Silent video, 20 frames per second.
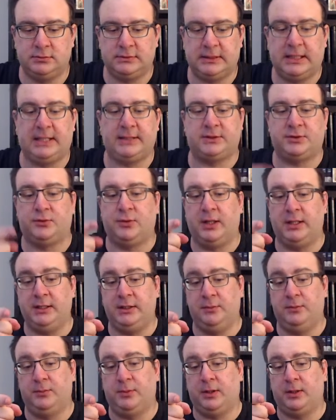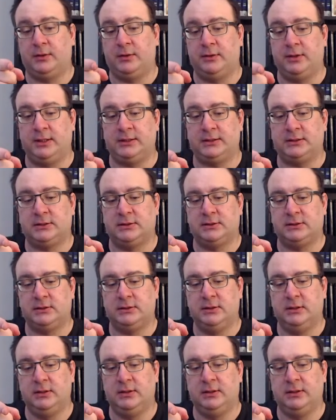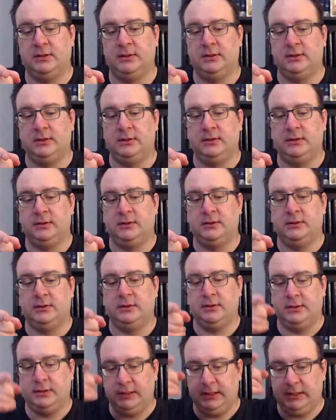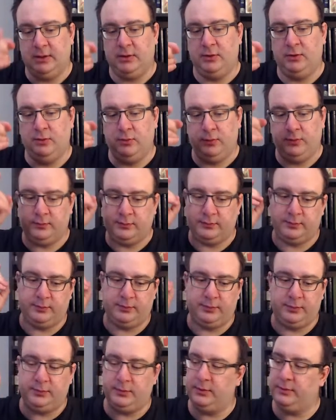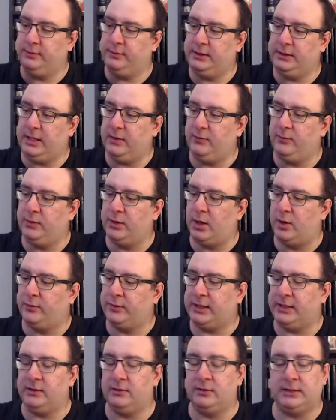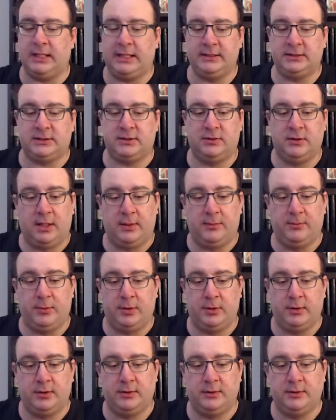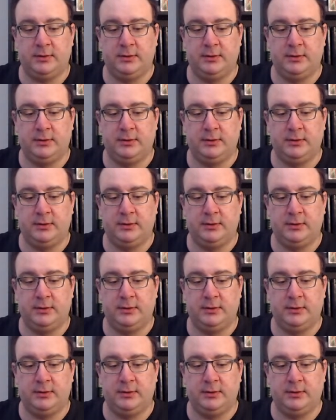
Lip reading: That's right, you modernists. You know that your days are numbered.